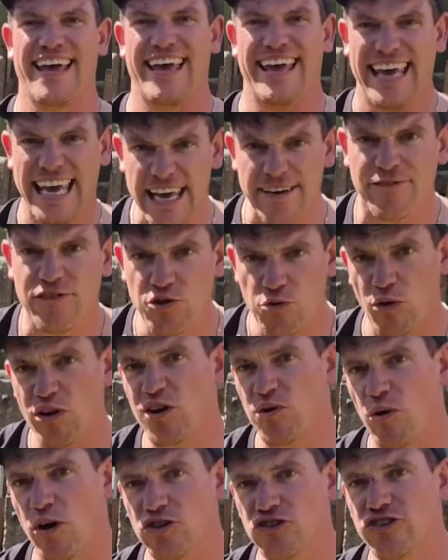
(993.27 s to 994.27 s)
If you want to
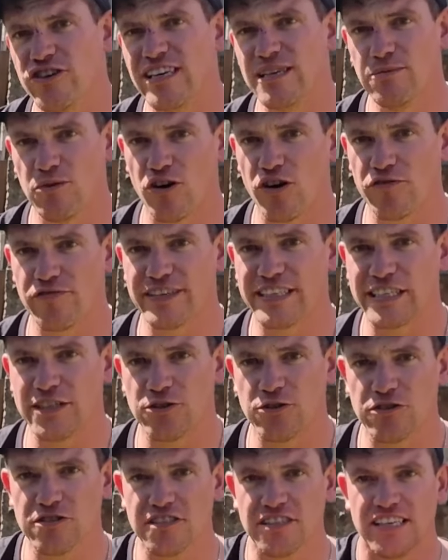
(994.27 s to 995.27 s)
watch any more
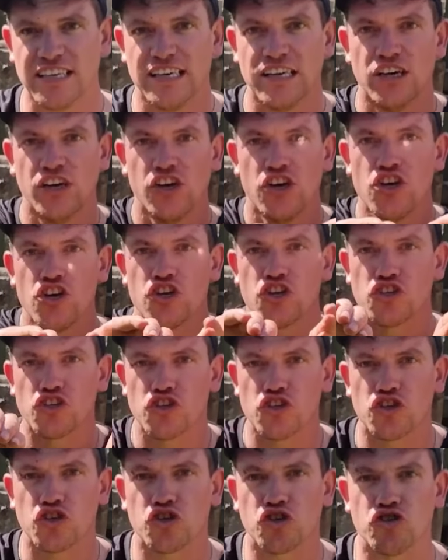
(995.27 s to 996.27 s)
videos,
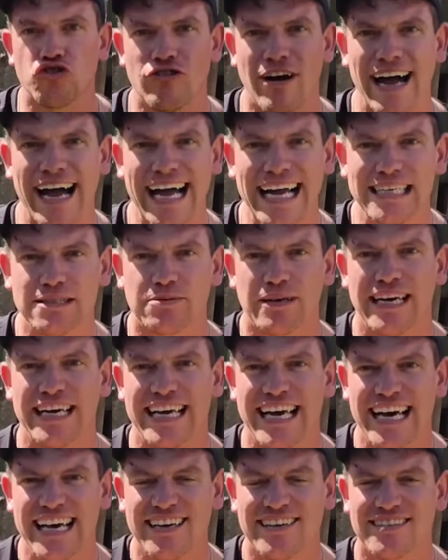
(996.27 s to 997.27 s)
subscribe
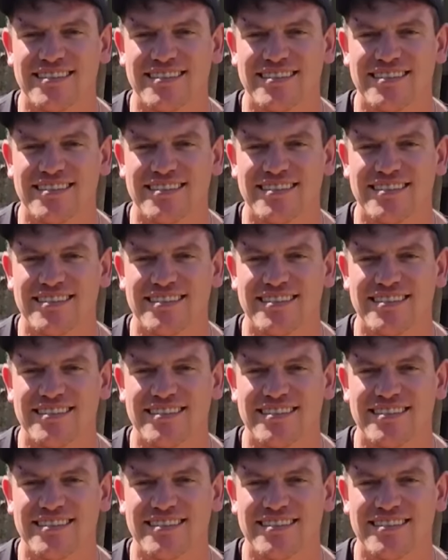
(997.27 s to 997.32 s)
here,